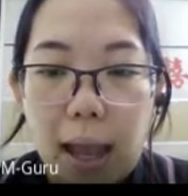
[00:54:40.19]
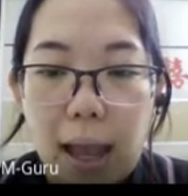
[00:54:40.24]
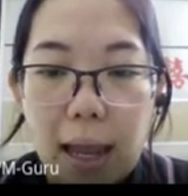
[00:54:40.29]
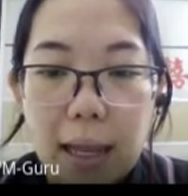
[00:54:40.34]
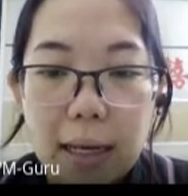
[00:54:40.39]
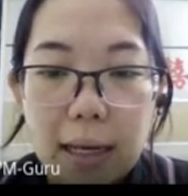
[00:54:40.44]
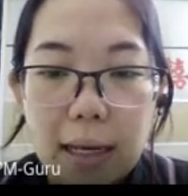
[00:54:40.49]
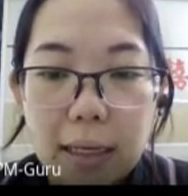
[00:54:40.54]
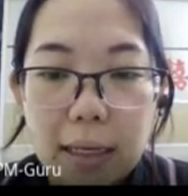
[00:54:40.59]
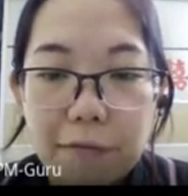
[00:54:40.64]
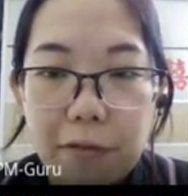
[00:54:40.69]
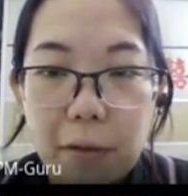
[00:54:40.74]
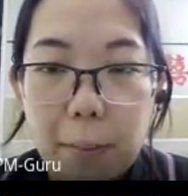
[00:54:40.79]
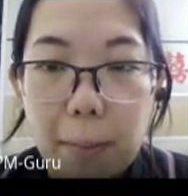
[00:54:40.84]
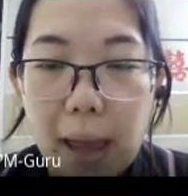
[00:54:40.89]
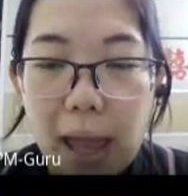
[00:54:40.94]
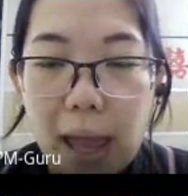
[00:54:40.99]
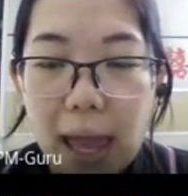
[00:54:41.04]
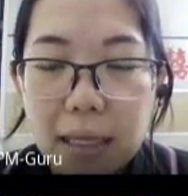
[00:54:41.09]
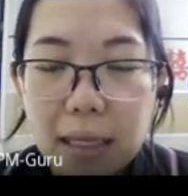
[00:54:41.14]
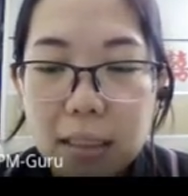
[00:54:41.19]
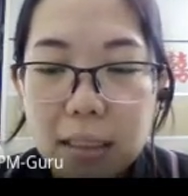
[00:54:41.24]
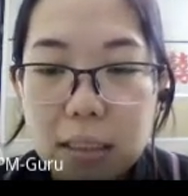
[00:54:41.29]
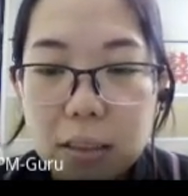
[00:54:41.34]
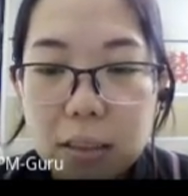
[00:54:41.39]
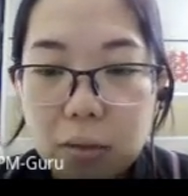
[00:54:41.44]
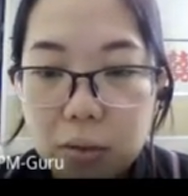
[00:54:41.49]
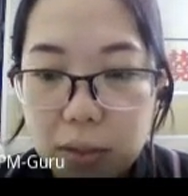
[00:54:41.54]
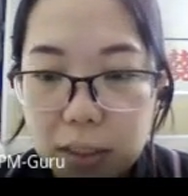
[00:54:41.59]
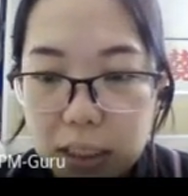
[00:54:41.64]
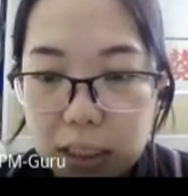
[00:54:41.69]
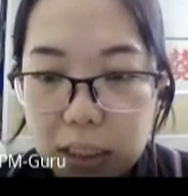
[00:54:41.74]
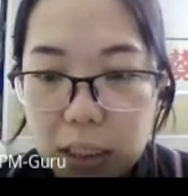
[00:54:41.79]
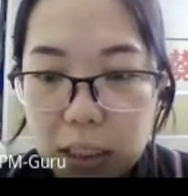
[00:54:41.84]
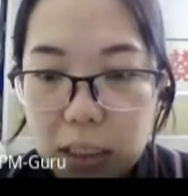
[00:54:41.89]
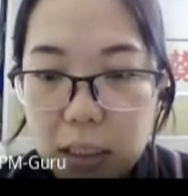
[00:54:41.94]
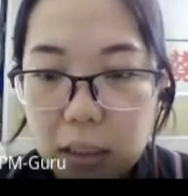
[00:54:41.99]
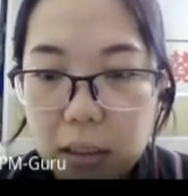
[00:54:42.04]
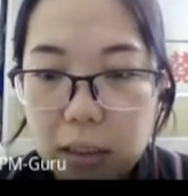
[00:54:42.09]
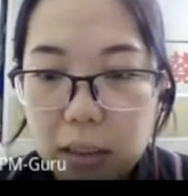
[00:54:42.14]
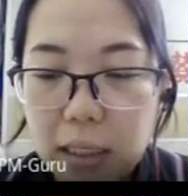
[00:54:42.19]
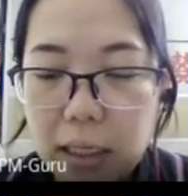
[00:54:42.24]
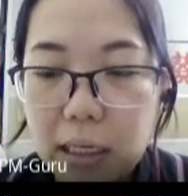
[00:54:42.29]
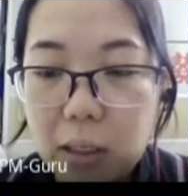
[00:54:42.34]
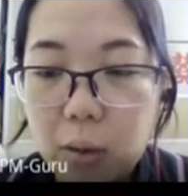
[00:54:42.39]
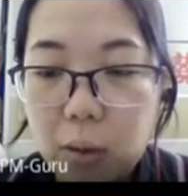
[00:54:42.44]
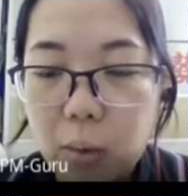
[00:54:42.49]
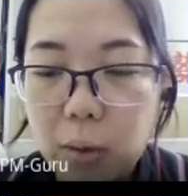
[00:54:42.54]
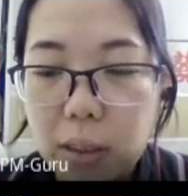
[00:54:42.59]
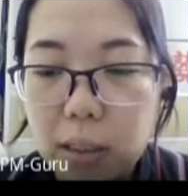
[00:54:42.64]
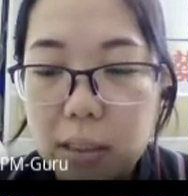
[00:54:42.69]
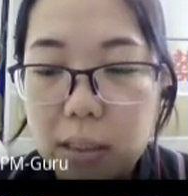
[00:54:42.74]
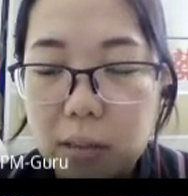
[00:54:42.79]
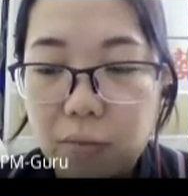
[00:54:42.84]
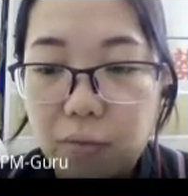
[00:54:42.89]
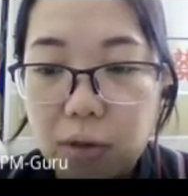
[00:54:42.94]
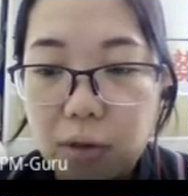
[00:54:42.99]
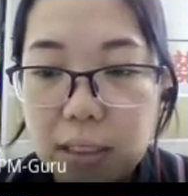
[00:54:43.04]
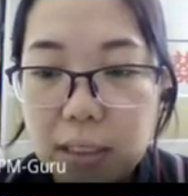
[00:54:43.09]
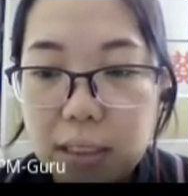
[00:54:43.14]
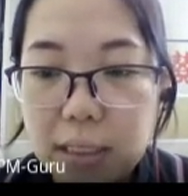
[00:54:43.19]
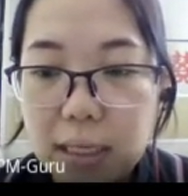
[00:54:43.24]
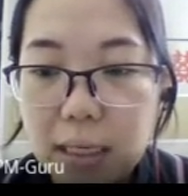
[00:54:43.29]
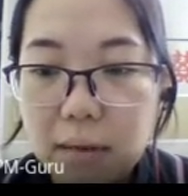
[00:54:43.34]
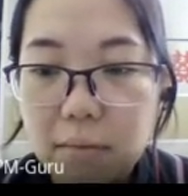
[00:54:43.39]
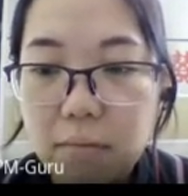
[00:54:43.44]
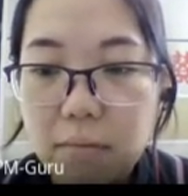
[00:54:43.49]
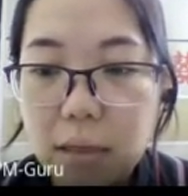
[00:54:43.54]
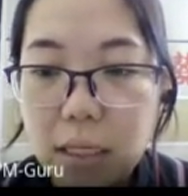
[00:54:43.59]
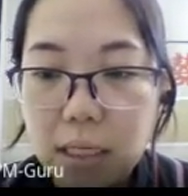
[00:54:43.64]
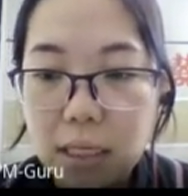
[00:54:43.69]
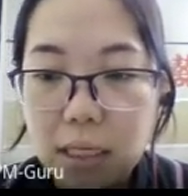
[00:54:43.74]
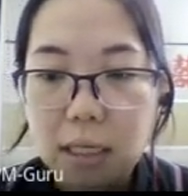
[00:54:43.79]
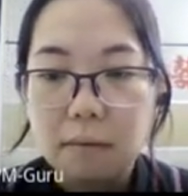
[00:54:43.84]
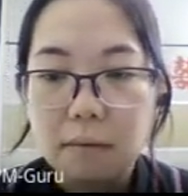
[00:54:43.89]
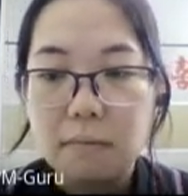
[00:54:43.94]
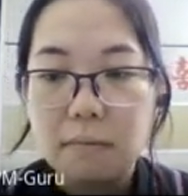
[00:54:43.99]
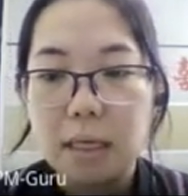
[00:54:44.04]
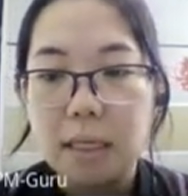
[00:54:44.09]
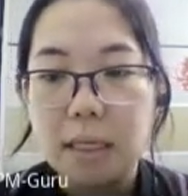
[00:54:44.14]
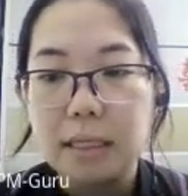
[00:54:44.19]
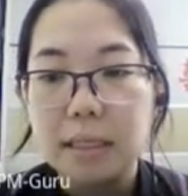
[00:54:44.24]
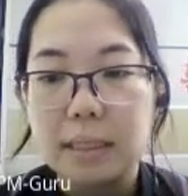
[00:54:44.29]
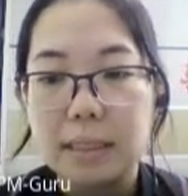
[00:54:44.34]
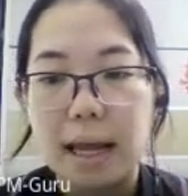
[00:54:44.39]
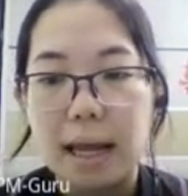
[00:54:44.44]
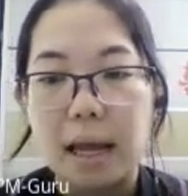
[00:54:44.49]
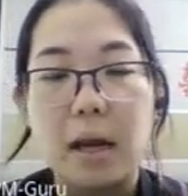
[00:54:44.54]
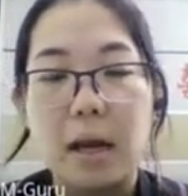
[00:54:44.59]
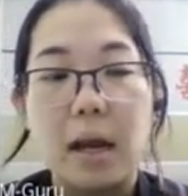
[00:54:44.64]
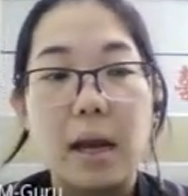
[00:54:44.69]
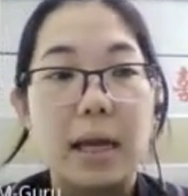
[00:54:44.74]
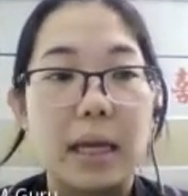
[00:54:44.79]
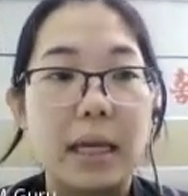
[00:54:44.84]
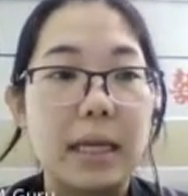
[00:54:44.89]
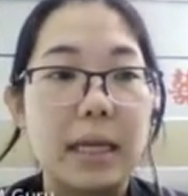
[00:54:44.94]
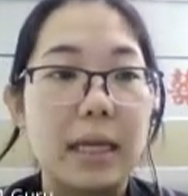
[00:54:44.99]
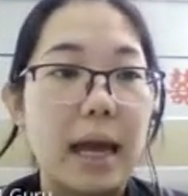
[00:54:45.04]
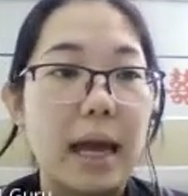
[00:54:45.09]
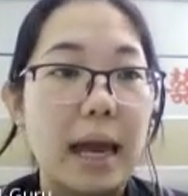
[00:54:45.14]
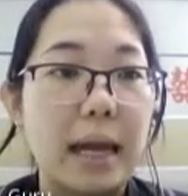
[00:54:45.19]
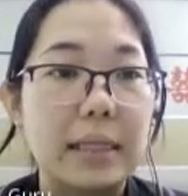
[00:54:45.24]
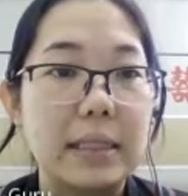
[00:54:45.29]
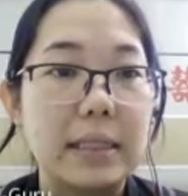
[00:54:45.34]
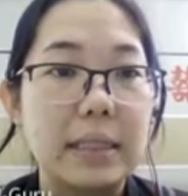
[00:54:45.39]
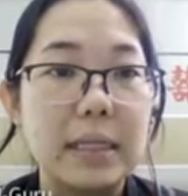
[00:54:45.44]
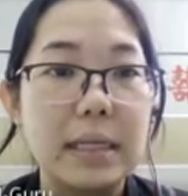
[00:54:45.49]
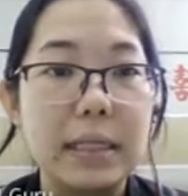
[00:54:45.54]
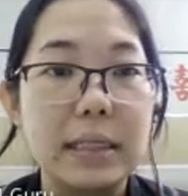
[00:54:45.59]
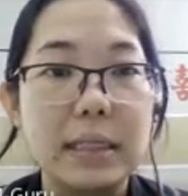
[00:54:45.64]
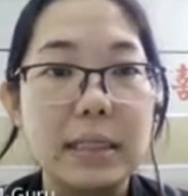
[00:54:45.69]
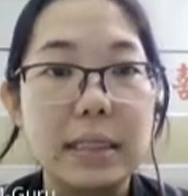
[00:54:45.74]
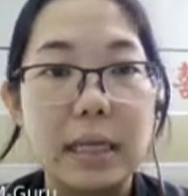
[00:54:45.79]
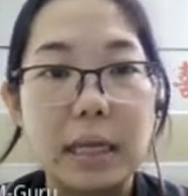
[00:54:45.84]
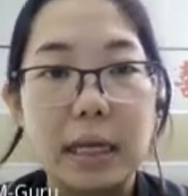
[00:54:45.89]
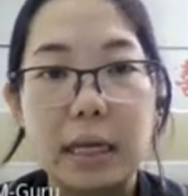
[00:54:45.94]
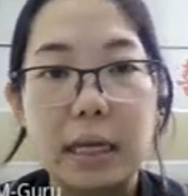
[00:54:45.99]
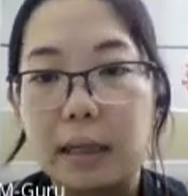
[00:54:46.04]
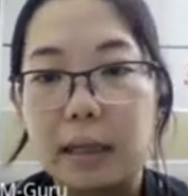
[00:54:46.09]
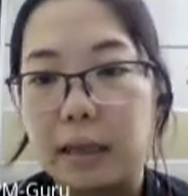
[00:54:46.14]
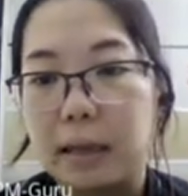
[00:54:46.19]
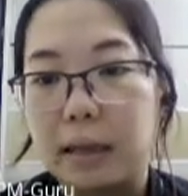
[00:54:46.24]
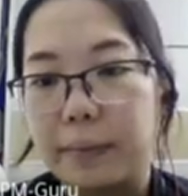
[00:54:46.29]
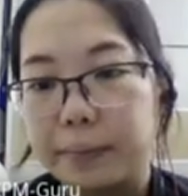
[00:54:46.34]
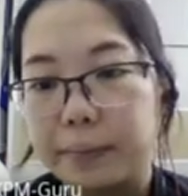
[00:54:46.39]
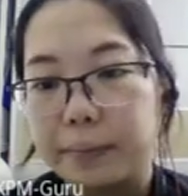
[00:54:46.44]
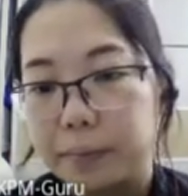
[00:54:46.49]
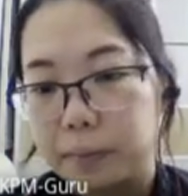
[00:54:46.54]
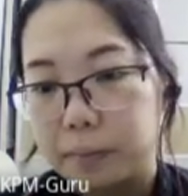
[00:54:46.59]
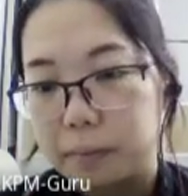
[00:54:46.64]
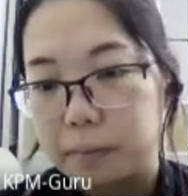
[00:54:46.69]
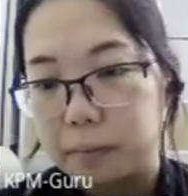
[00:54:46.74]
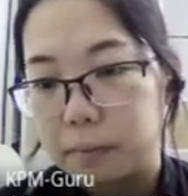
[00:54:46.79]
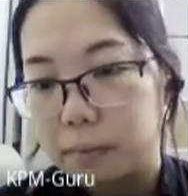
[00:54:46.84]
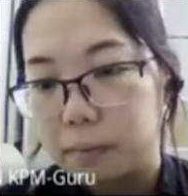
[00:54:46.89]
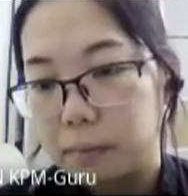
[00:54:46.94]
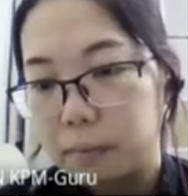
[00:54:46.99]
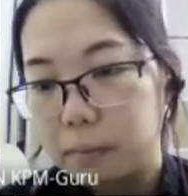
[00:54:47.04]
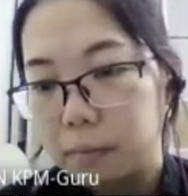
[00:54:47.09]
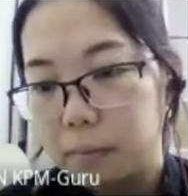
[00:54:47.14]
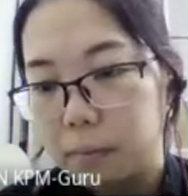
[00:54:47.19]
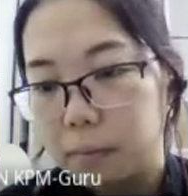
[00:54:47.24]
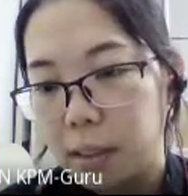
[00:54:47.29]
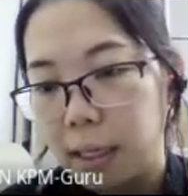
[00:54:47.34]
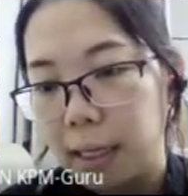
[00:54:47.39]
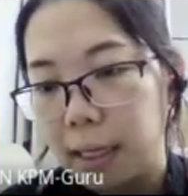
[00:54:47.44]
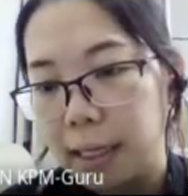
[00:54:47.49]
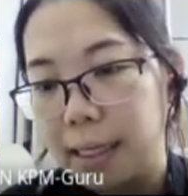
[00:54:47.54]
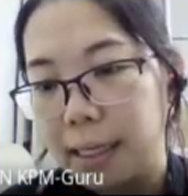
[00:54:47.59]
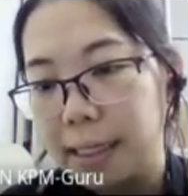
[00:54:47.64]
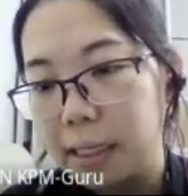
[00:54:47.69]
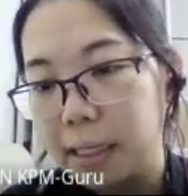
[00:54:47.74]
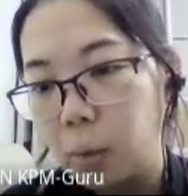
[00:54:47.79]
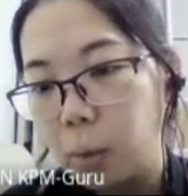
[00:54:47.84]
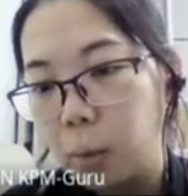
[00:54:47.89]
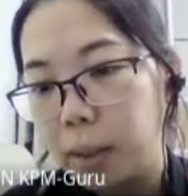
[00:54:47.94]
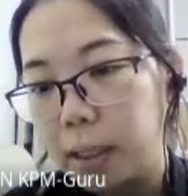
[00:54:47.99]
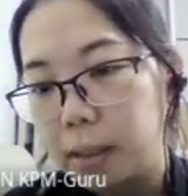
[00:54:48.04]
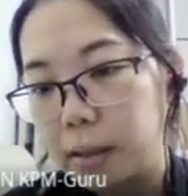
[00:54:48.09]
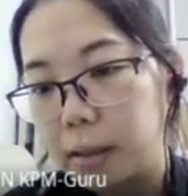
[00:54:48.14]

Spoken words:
And then from S to T, the liquid is freezing, means that it exists in liquid